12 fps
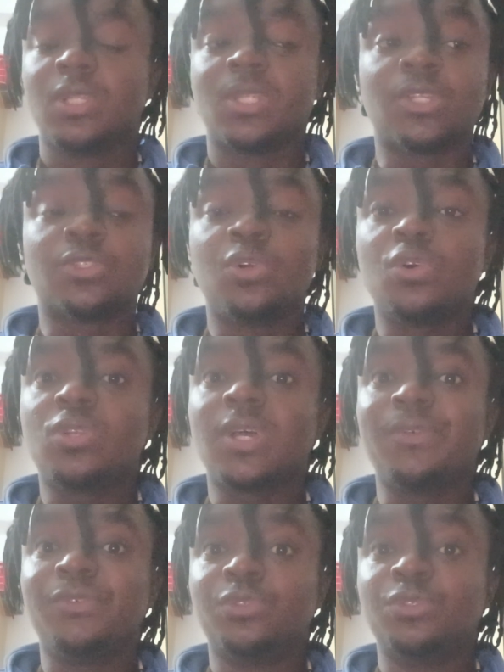That God
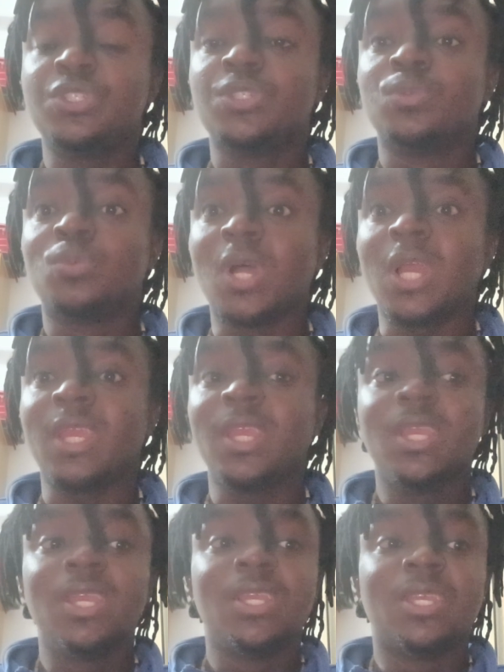have a reason why
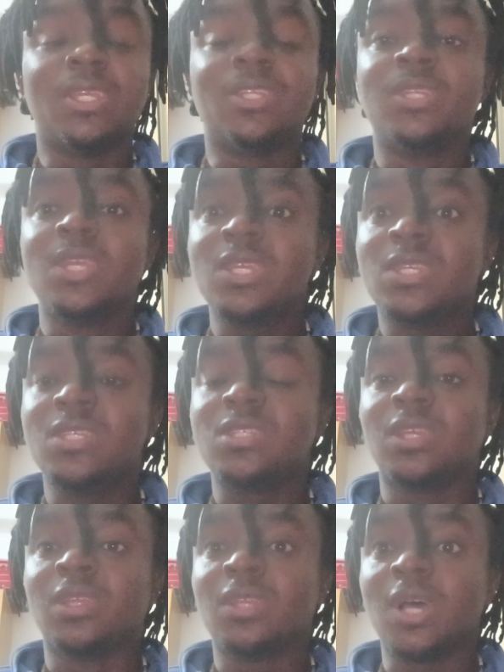he did
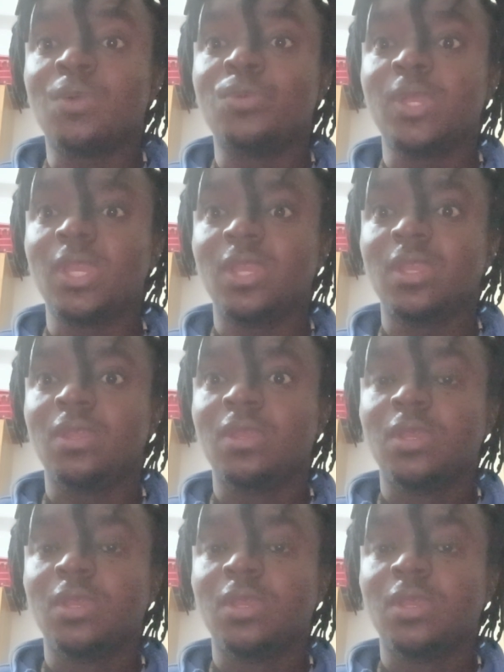it in that way.